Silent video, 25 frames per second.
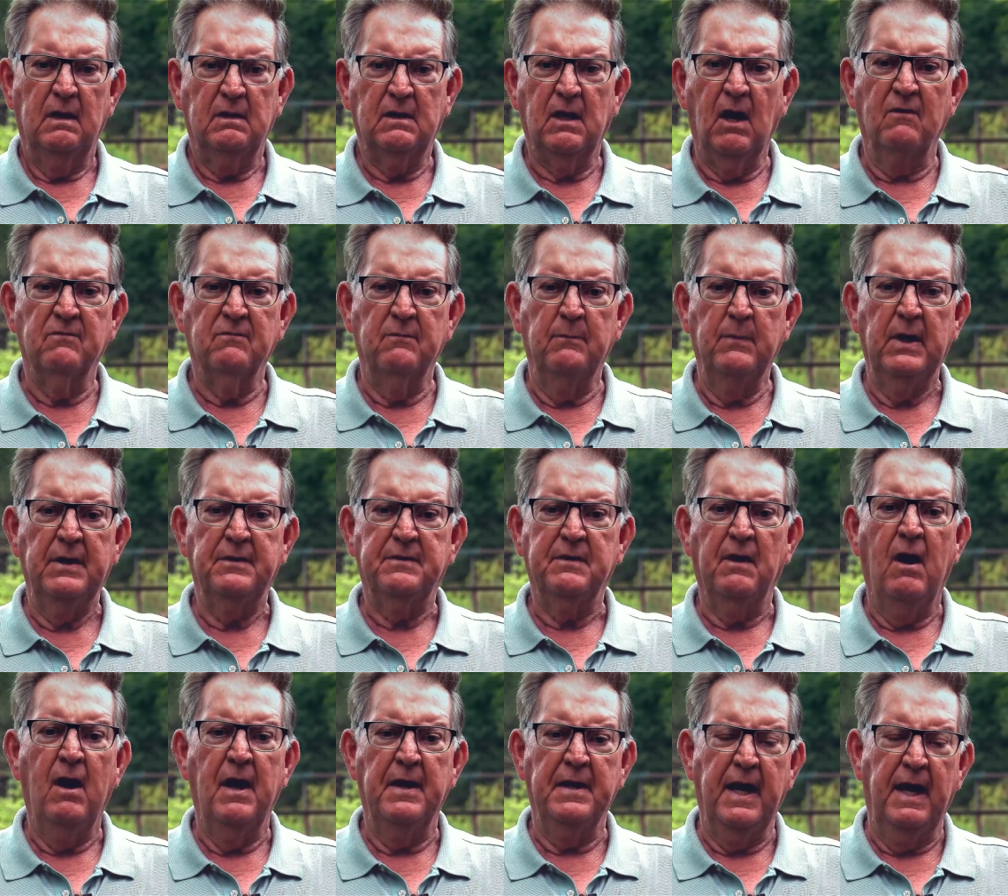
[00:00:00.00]
government
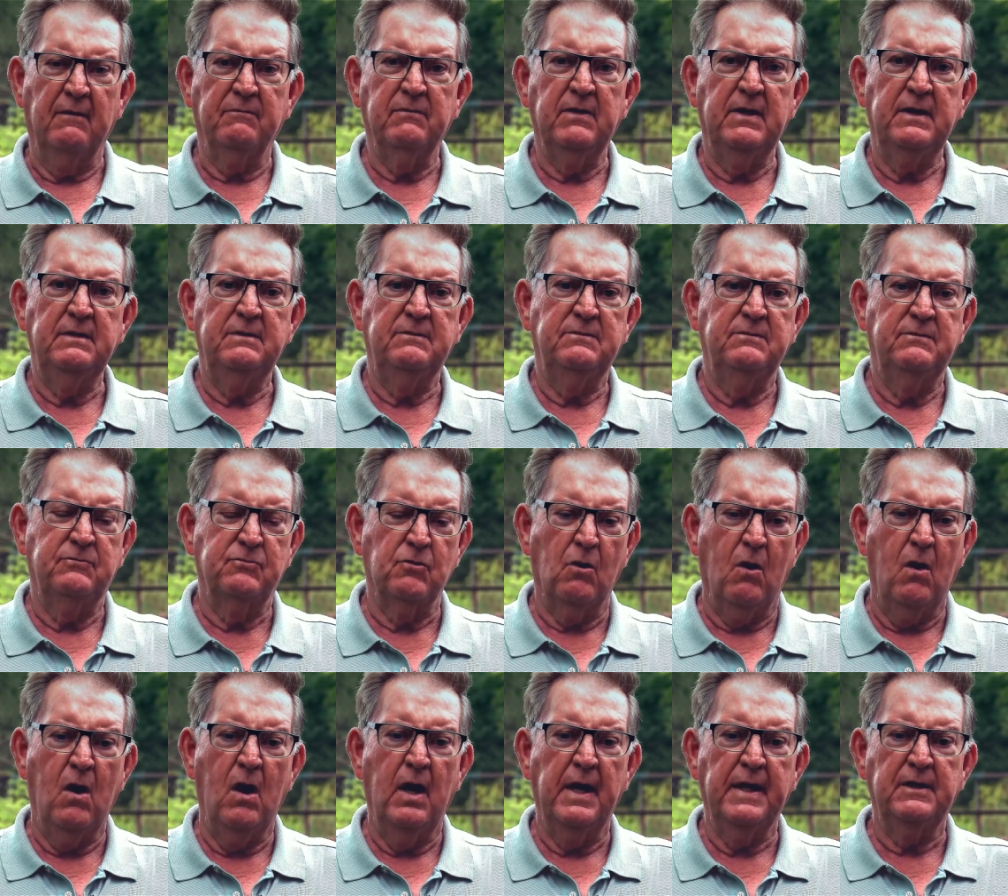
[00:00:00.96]
on every
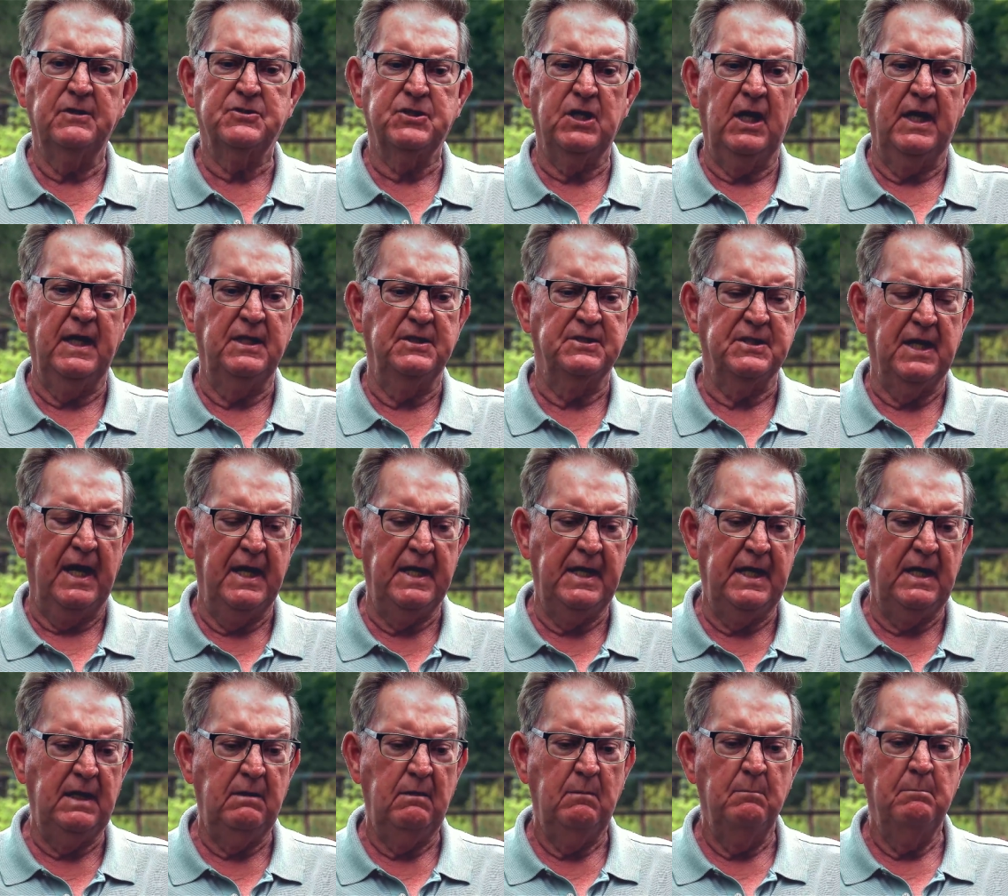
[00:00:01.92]
drawing change,
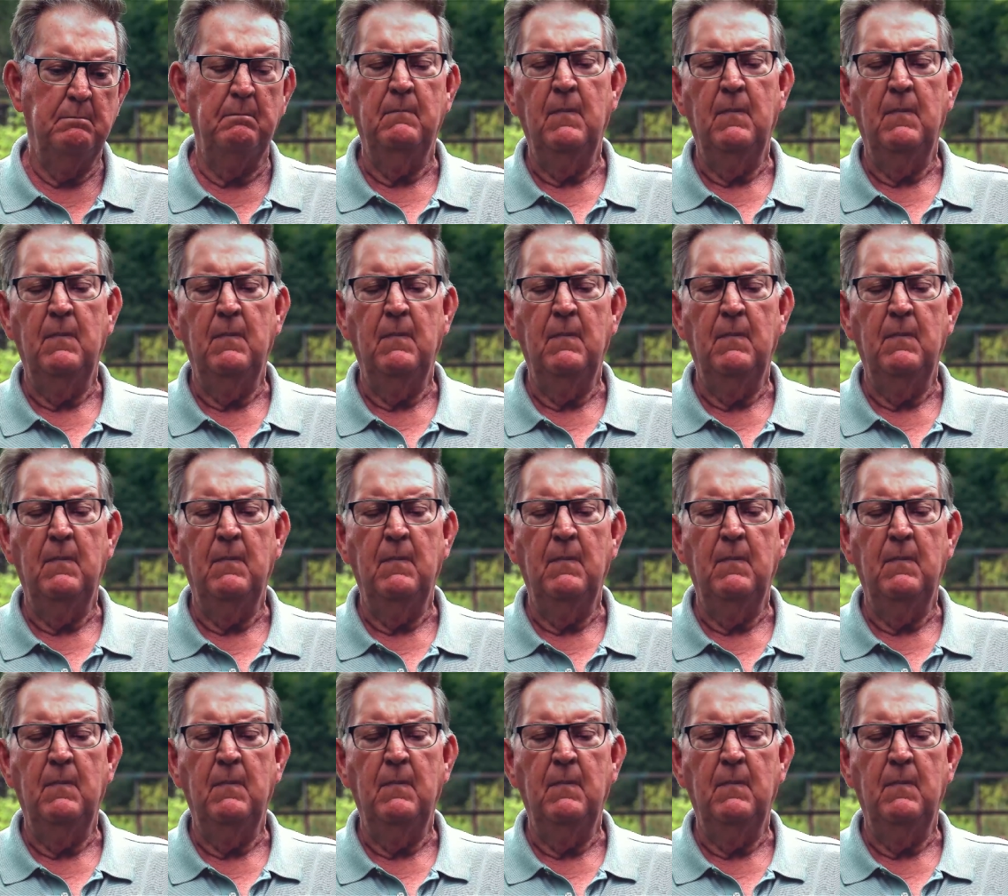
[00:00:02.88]
any